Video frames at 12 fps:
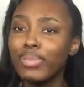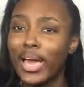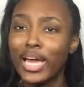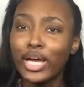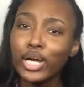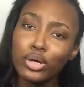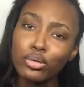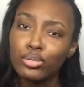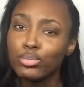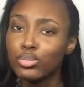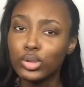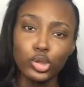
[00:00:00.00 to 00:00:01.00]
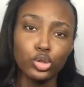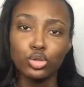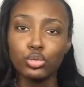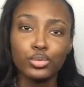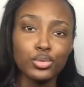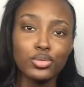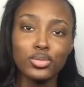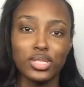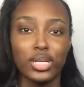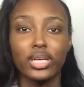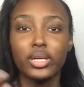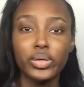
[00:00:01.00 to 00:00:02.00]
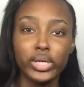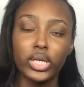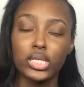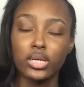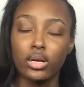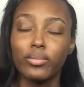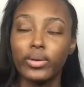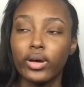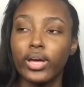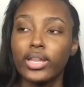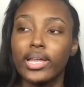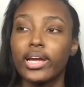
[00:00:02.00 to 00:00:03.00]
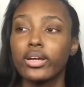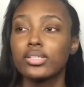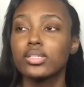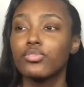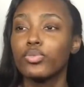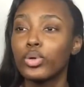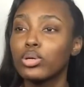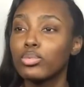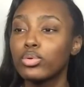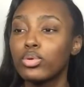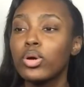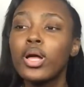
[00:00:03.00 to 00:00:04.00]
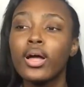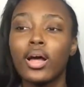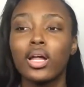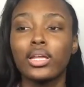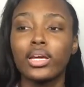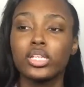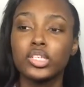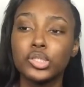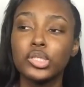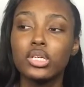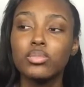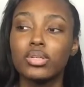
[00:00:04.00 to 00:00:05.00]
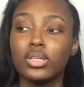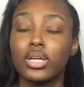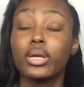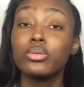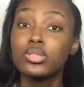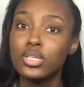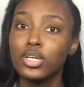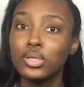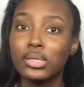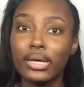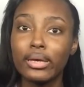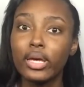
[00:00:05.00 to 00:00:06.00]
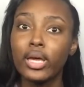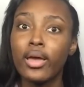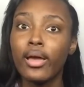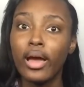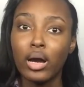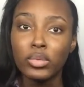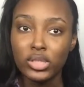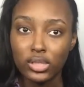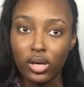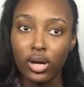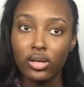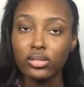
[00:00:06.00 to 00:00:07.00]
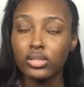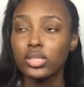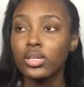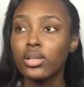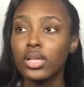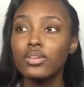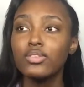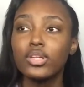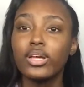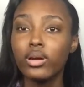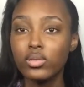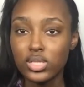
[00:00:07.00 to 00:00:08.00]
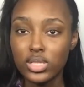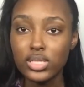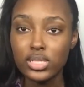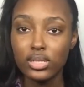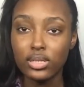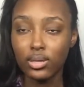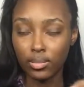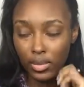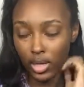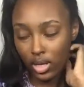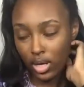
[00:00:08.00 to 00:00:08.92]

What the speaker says: hair gurus, they get on here and they talk about how the hair is affordable, how the hair is cheap, but then they don't tell you like how much it costs. Even though the hair was sent to them,